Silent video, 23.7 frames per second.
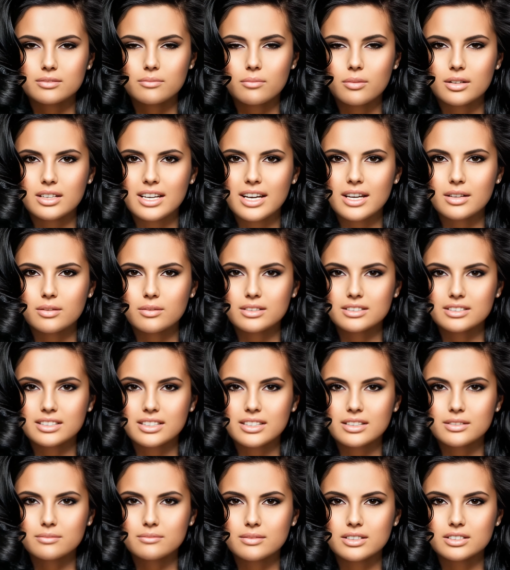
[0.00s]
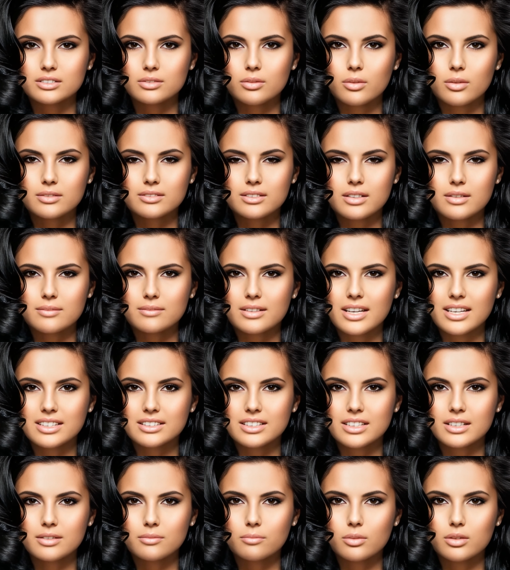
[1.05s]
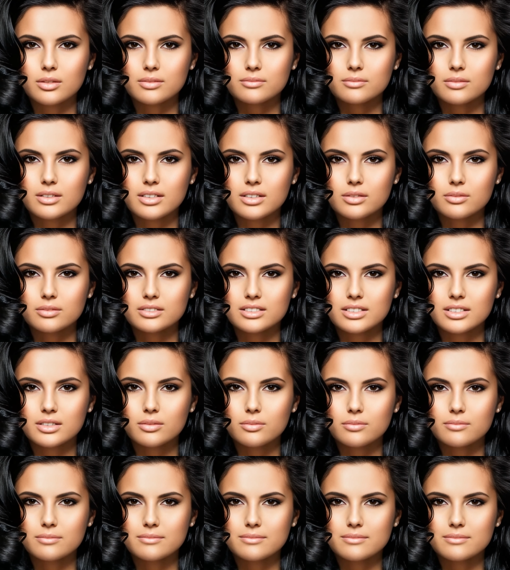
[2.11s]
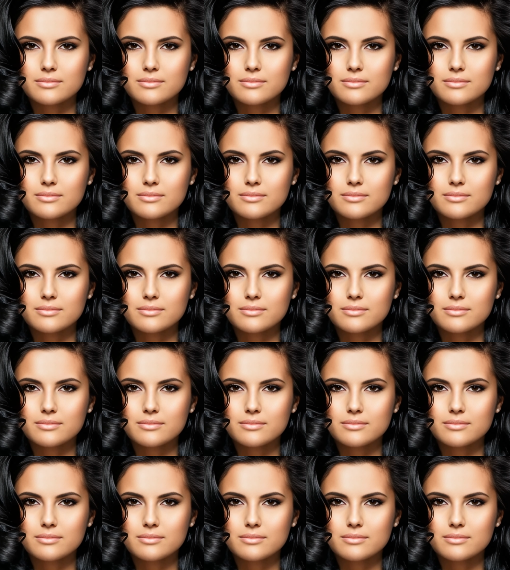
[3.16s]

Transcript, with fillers: for countless individuals, and it can work for you too.